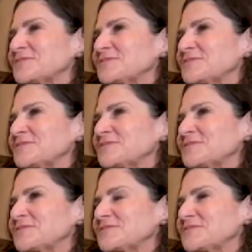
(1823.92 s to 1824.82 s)

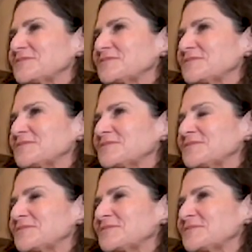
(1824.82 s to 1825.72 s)

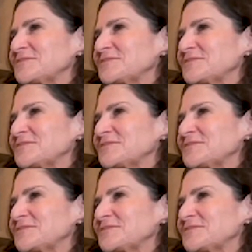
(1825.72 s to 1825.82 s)
This person isn't speaking.